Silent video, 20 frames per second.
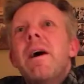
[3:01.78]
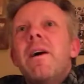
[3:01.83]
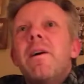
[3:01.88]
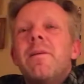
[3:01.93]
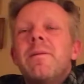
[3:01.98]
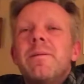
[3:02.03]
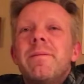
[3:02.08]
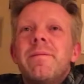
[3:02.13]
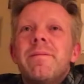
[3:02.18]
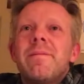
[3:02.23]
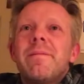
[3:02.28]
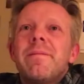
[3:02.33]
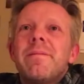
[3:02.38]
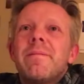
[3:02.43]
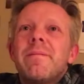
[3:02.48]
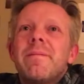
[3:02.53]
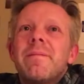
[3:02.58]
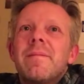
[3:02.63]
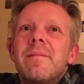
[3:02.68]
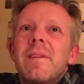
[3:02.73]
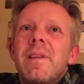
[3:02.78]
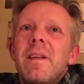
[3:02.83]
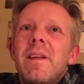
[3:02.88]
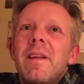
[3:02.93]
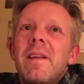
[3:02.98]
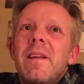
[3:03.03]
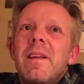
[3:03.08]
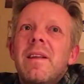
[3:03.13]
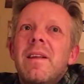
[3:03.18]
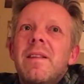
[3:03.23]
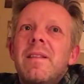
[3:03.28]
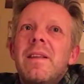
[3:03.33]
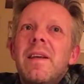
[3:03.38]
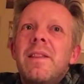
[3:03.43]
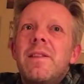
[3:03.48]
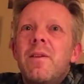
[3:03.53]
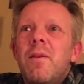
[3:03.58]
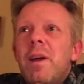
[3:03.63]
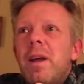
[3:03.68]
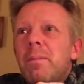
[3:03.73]
out,
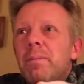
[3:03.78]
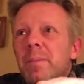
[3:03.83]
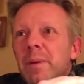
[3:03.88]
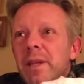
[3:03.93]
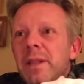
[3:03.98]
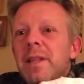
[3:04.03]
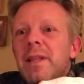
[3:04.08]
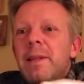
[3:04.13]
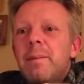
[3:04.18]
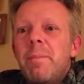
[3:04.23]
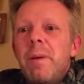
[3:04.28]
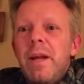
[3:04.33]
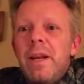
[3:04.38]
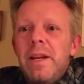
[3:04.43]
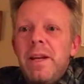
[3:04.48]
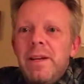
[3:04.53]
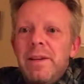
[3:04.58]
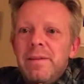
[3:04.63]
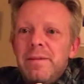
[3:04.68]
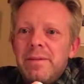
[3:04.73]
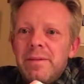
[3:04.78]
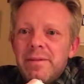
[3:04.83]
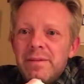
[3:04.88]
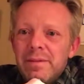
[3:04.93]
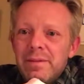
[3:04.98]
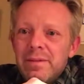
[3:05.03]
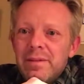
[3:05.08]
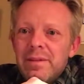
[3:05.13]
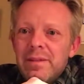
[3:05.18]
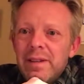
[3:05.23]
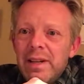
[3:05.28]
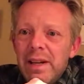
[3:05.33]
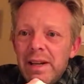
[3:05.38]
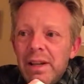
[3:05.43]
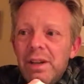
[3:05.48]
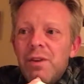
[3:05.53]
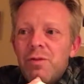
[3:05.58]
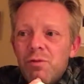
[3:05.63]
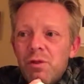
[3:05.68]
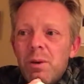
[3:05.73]
that there had been this meeting
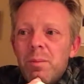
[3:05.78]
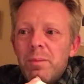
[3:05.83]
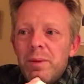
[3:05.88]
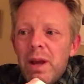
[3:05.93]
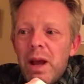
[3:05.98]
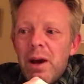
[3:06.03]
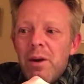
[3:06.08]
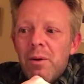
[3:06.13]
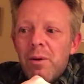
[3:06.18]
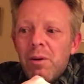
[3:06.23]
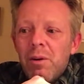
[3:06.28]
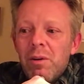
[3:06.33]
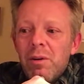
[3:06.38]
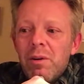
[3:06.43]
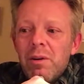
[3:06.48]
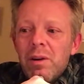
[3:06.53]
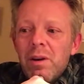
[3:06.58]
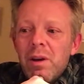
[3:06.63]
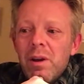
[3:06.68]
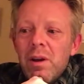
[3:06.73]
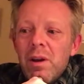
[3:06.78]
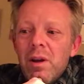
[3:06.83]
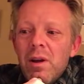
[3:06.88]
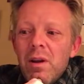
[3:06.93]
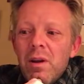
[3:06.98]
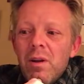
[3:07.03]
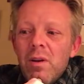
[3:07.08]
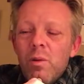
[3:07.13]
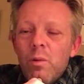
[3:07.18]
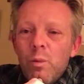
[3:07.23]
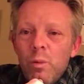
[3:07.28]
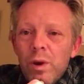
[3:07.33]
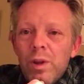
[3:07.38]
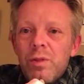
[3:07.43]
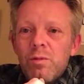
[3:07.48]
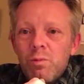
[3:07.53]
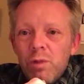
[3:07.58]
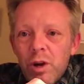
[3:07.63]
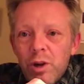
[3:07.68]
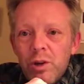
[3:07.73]
in Trump Tower
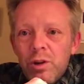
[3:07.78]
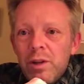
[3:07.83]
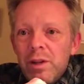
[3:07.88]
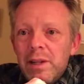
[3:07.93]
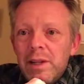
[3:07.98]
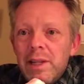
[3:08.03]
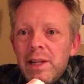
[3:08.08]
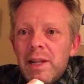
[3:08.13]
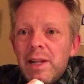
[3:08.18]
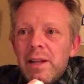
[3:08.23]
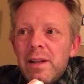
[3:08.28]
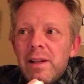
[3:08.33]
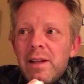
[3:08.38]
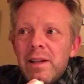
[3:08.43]
with Russians.